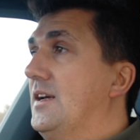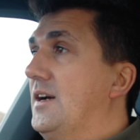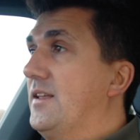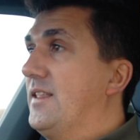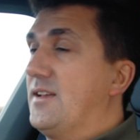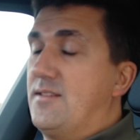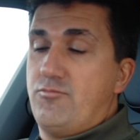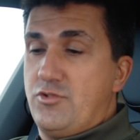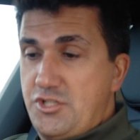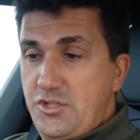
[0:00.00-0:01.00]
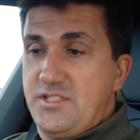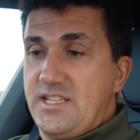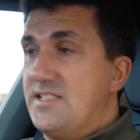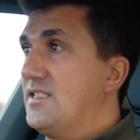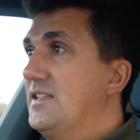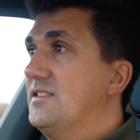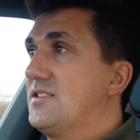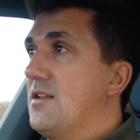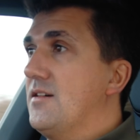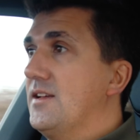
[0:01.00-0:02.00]
That reduces
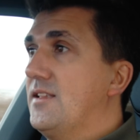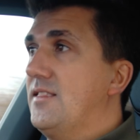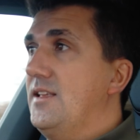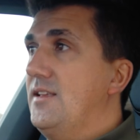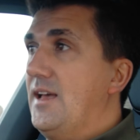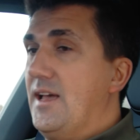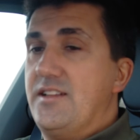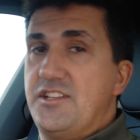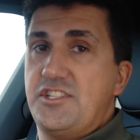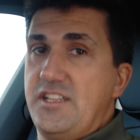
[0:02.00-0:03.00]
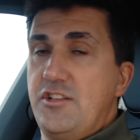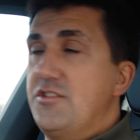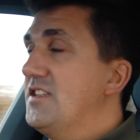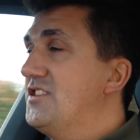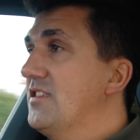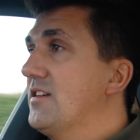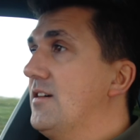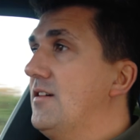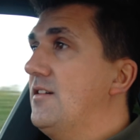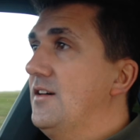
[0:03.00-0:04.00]
things like the air conditioning usage in the
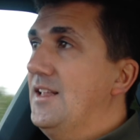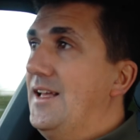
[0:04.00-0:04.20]
car.